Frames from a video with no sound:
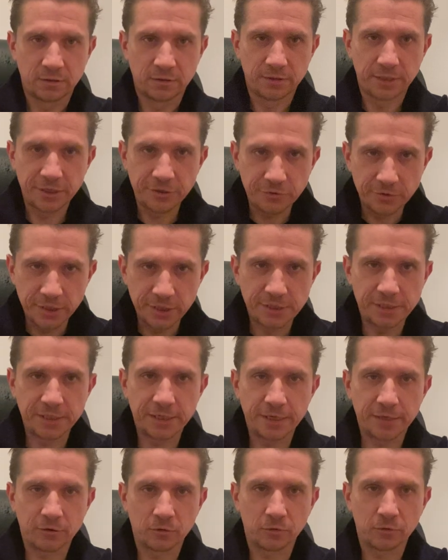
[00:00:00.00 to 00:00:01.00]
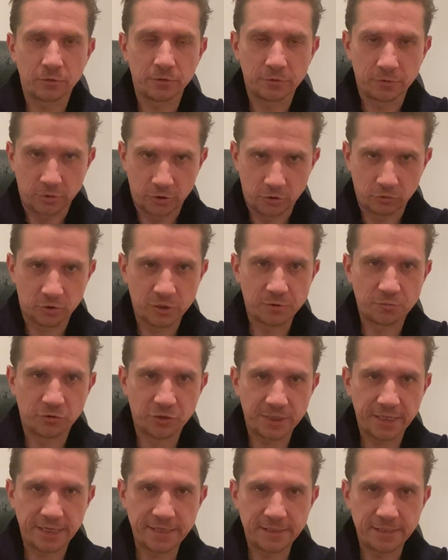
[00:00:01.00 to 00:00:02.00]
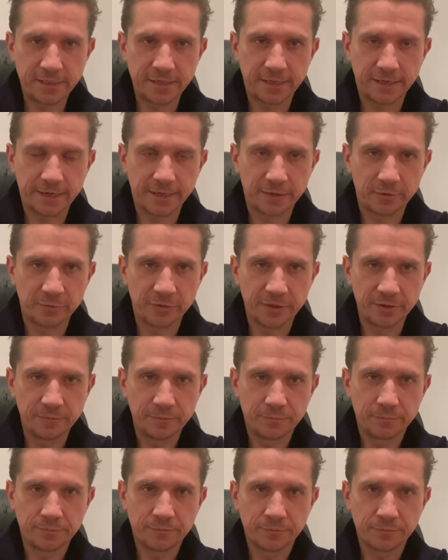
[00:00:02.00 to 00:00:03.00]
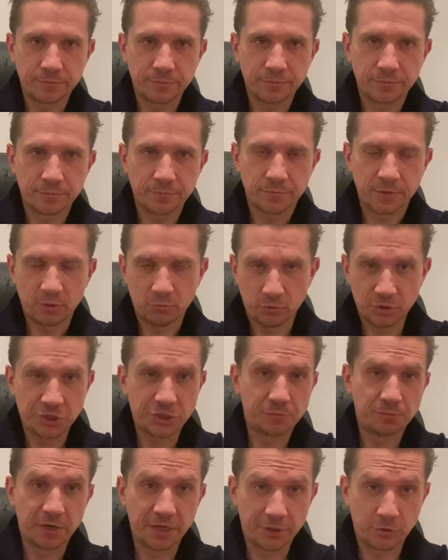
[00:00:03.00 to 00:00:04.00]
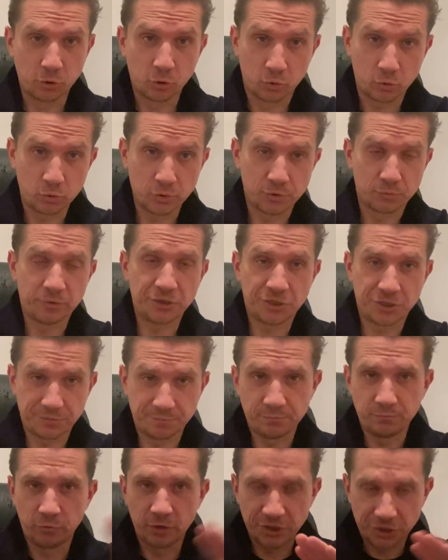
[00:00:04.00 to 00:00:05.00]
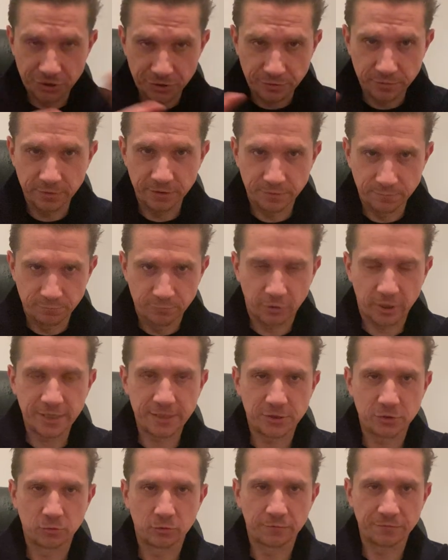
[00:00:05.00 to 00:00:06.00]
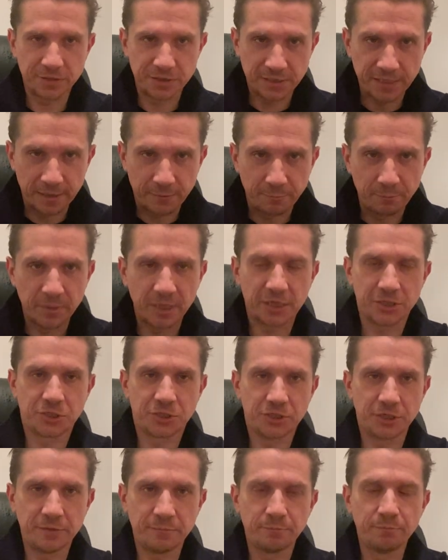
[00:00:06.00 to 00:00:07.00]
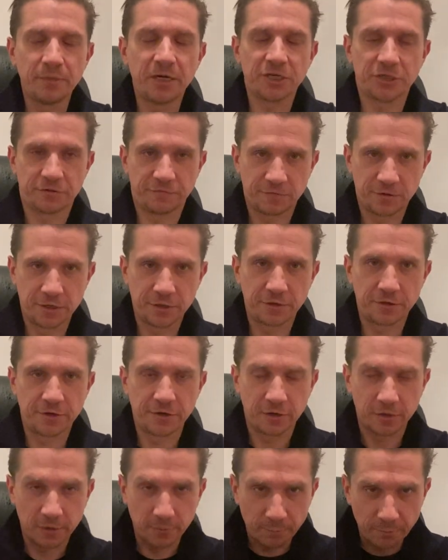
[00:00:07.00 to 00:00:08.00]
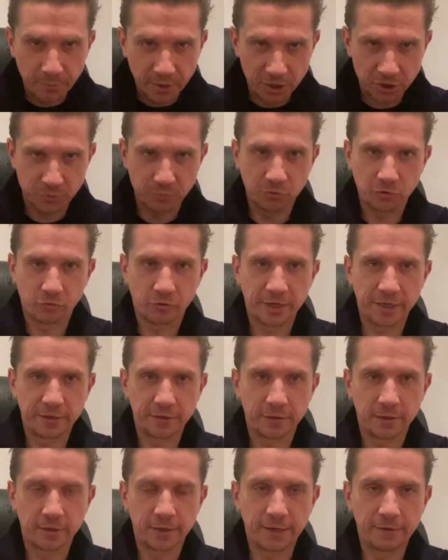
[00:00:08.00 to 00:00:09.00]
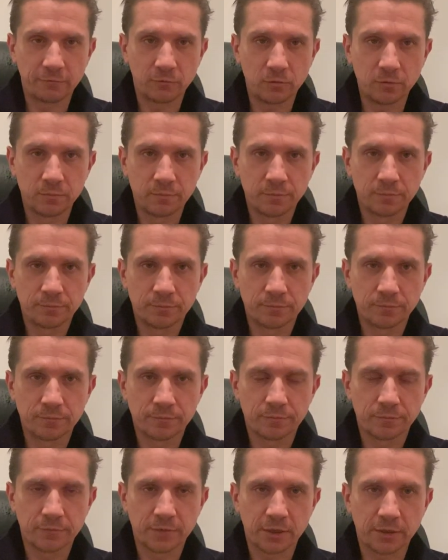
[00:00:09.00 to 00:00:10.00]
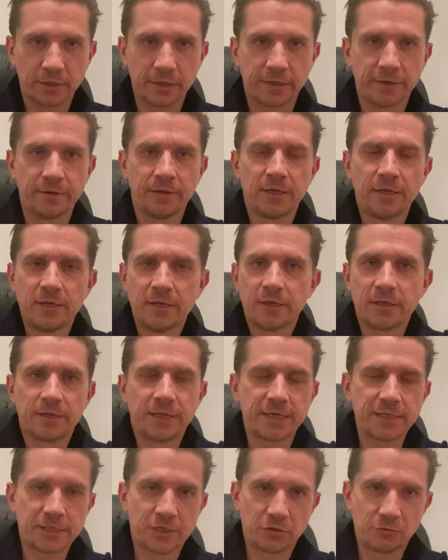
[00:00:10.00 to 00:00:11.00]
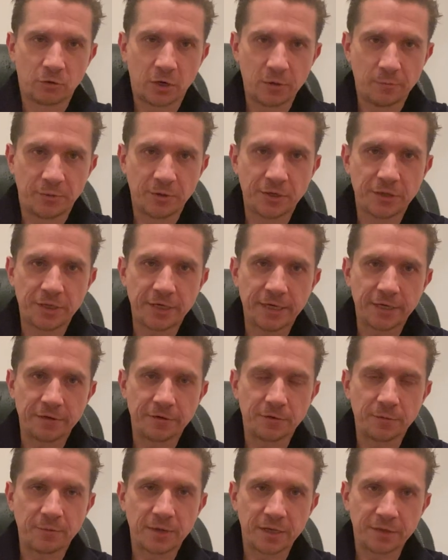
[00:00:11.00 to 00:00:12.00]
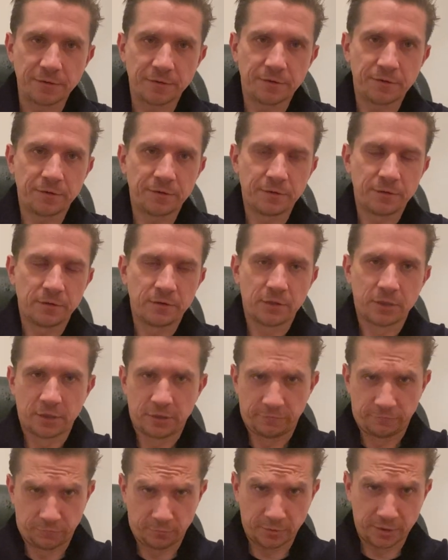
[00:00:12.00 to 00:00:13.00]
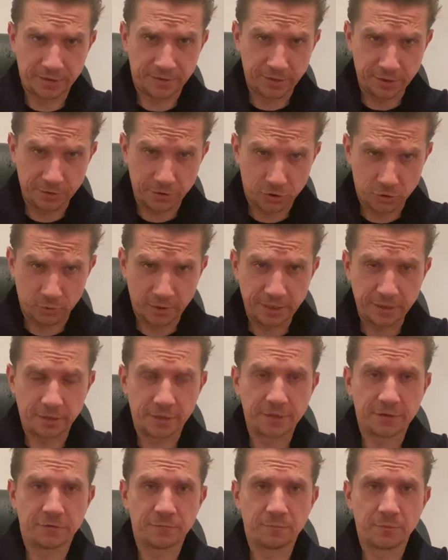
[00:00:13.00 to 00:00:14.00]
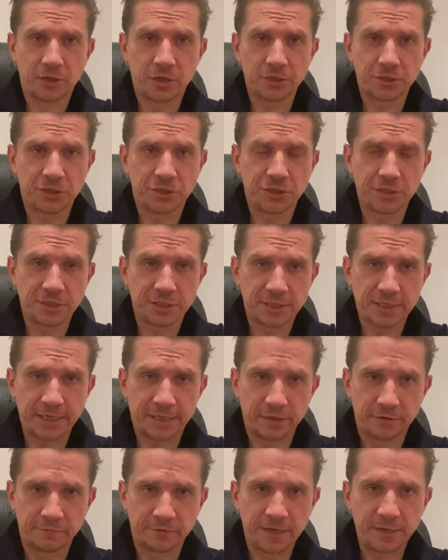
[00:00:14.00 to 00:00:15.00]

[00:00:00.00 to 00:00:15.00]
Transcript: then you need to get on Charisma and Dating Academy, which is my course, which which breaks all of this down much much further at a much more granular level. Okay, that's going to open at the end of the month, from I think the 29th of March to the 2nd of